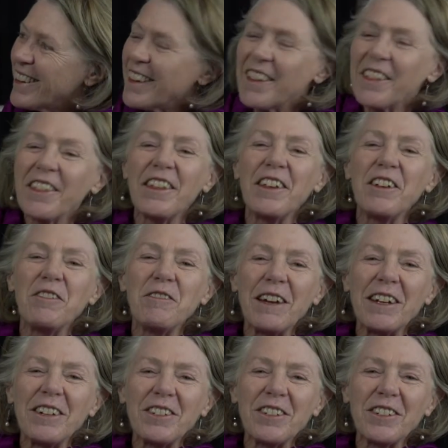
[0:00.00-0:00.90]
The
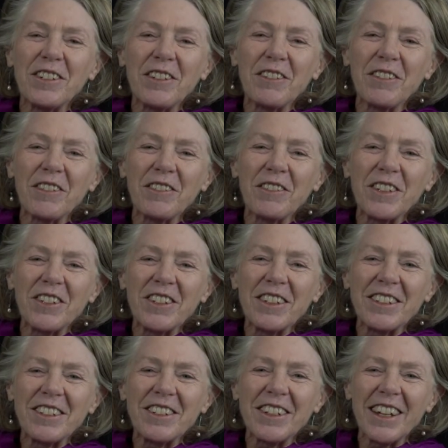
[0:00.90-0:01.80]
Adventures of the
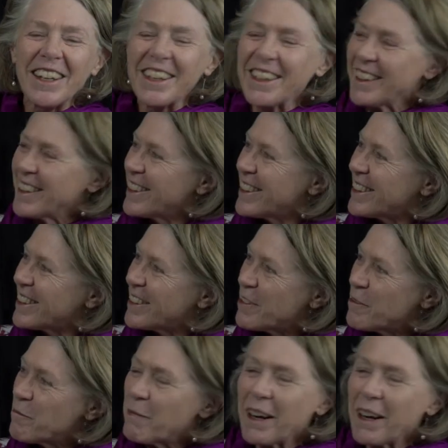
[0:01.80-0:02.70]
Wishing Chair
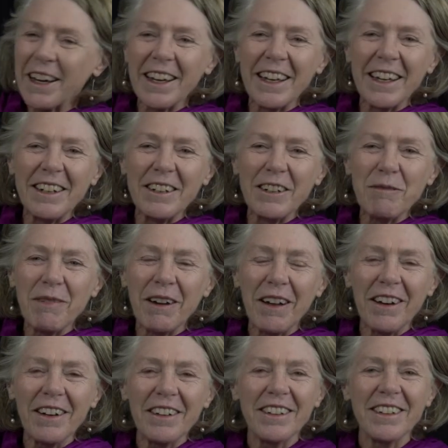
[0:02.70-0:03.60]
by Enid
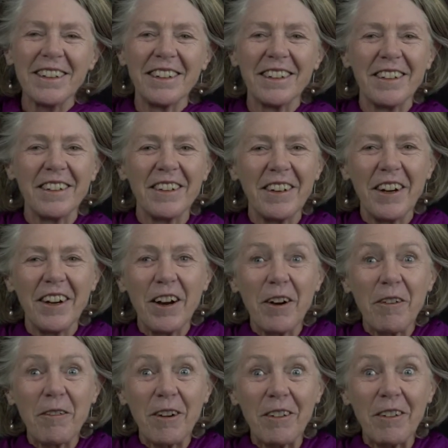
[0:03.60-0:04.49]
Blyton.
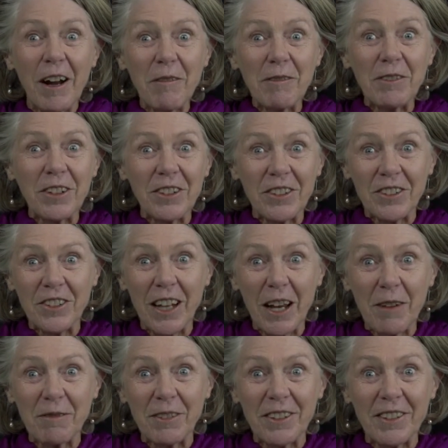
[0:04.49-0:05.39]
We're up to
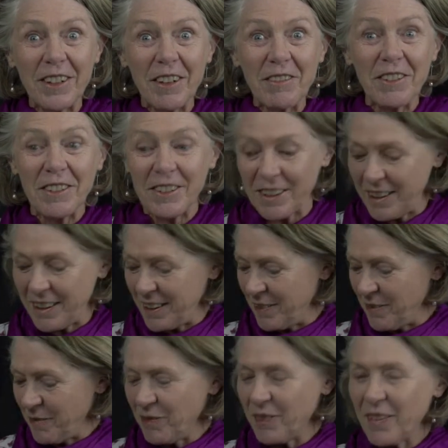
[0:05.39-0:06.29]
chapter 17.
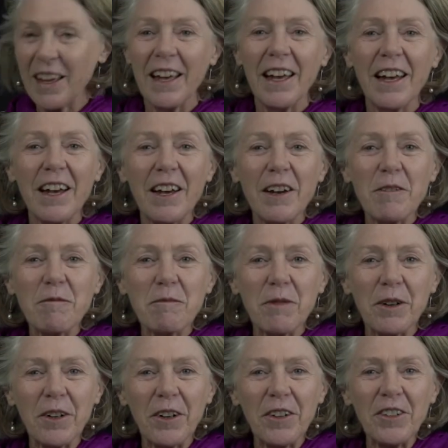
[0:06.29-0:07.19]

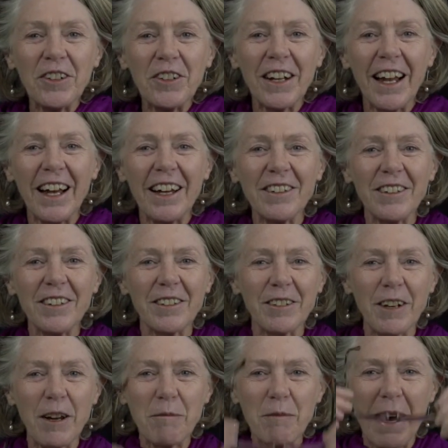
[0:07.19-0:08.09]
Put on your glasses,
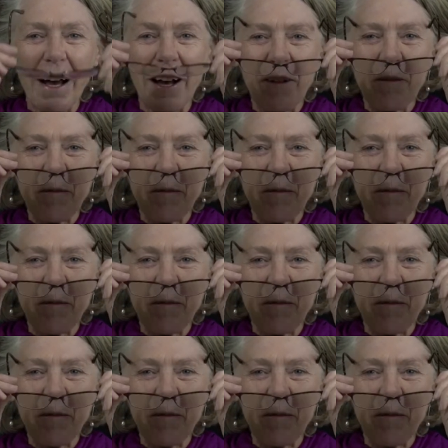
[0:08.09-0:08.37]
Grandma.